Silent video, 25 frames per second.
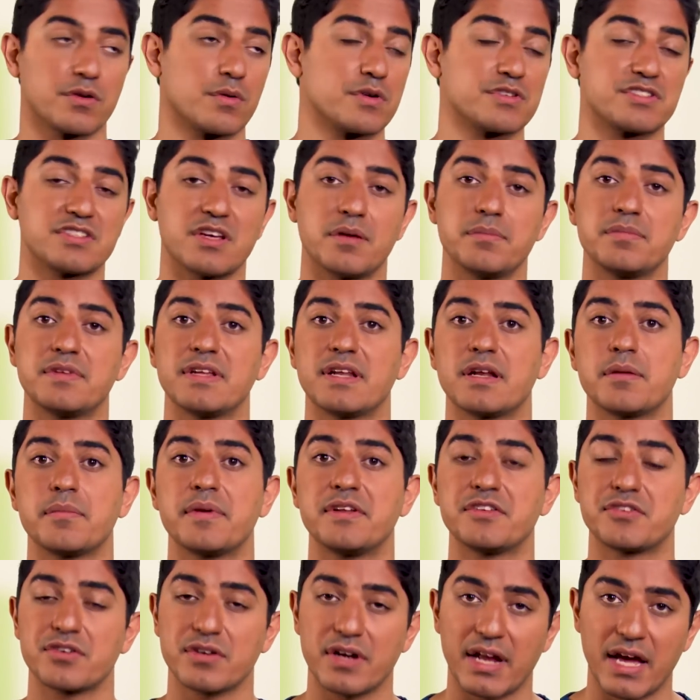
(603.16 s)
or some did them
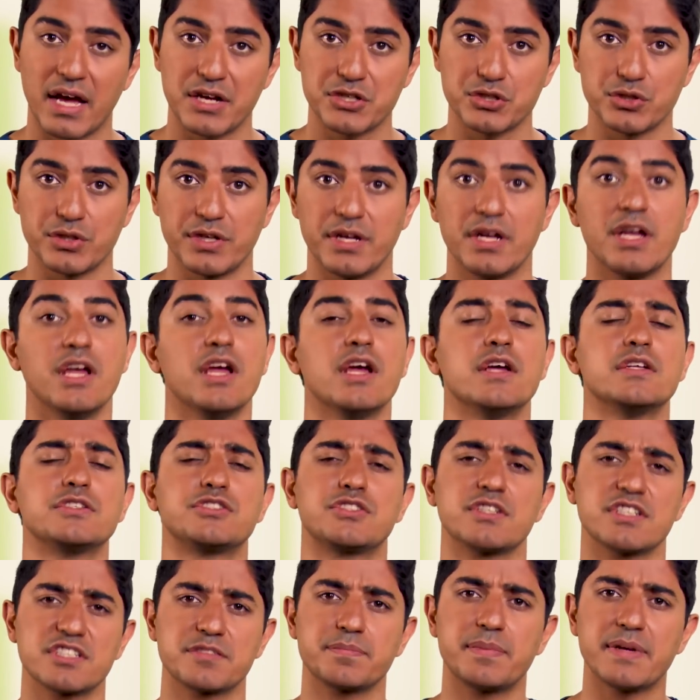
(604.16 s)
internationally,
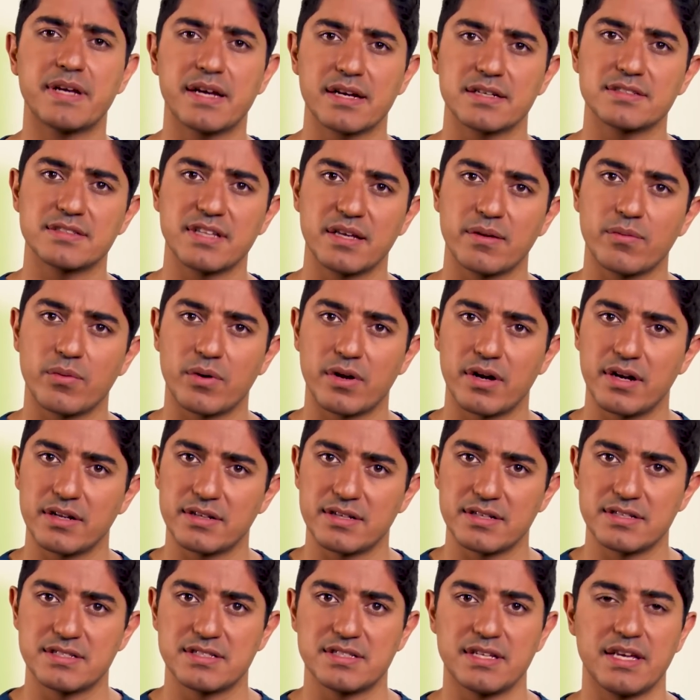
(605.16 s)
just because they wanted
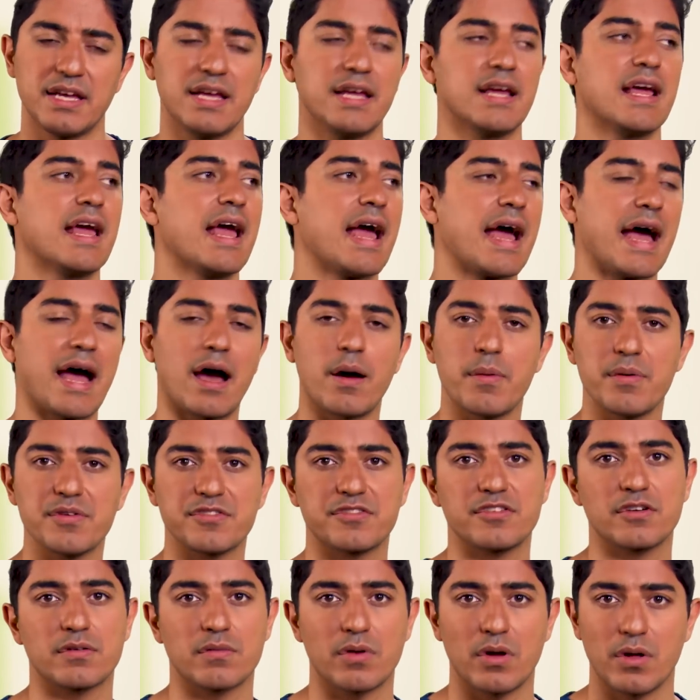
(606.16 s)
to see how is
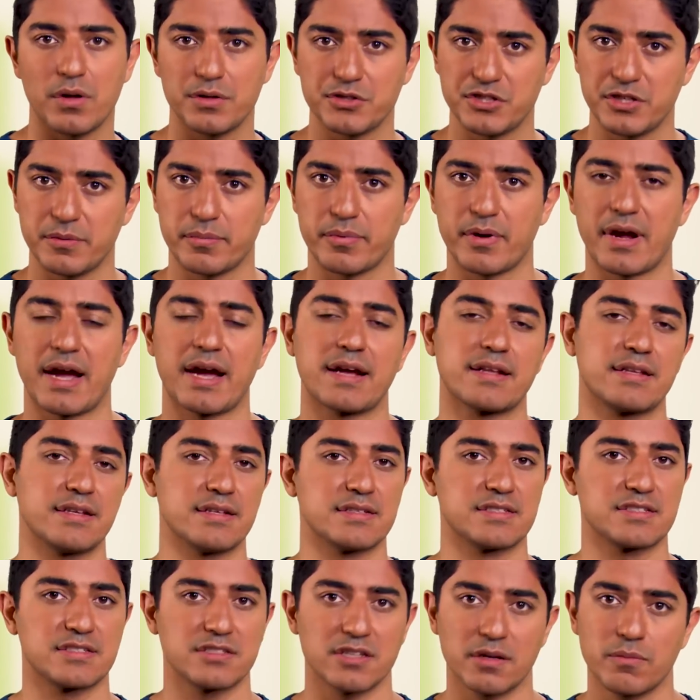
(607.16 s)
neurology
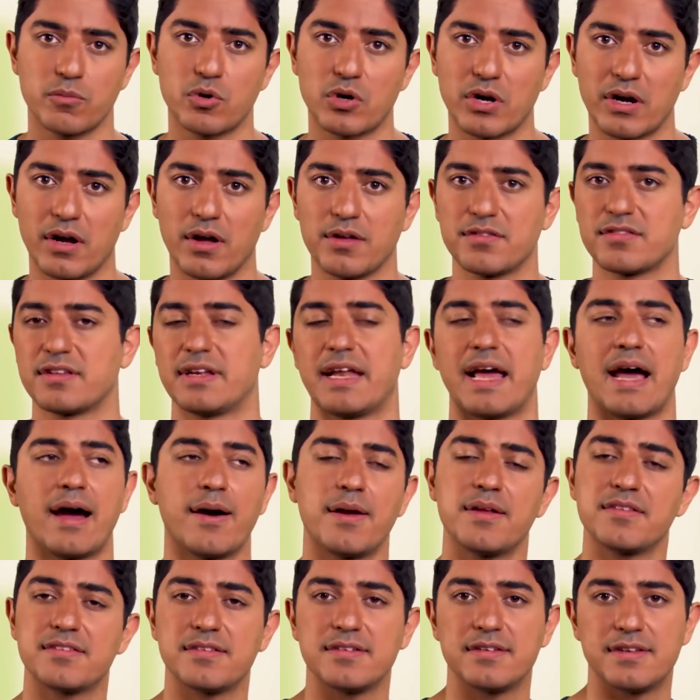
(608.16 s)
practiced somewhere else and how
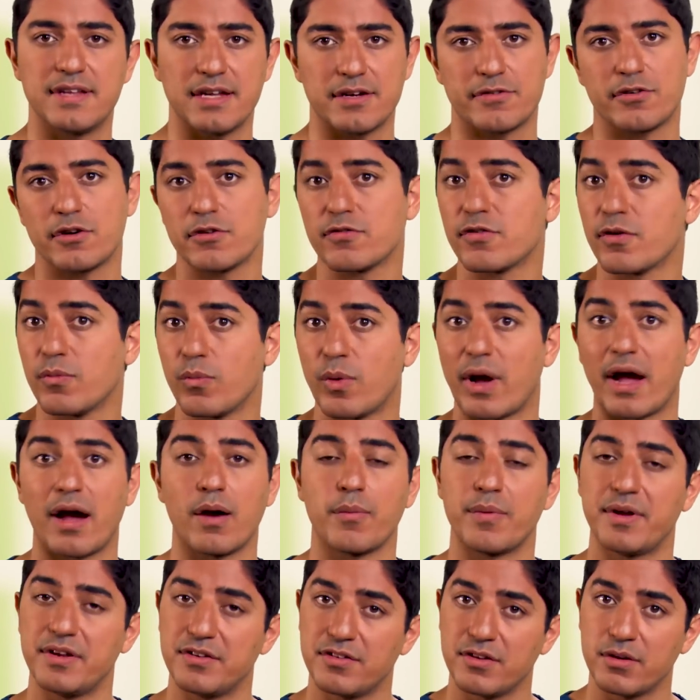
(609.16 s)
does it differ from how
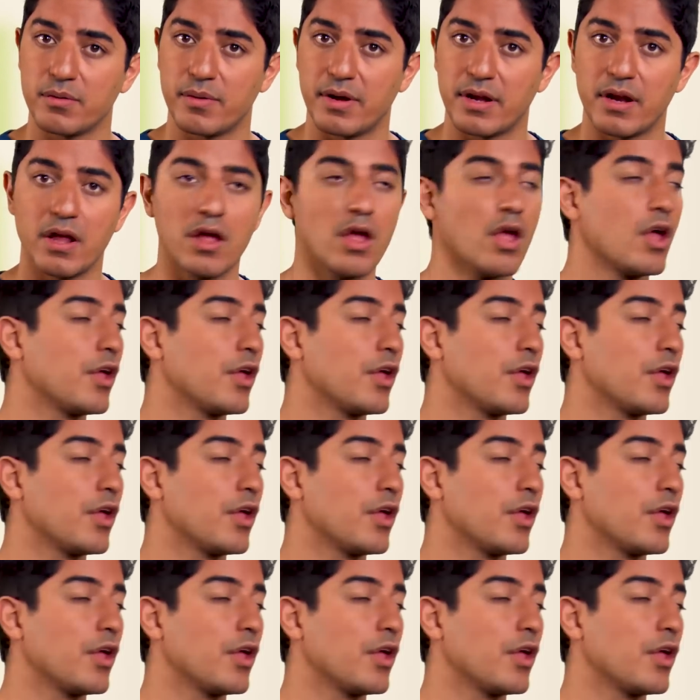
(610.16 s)
we do it.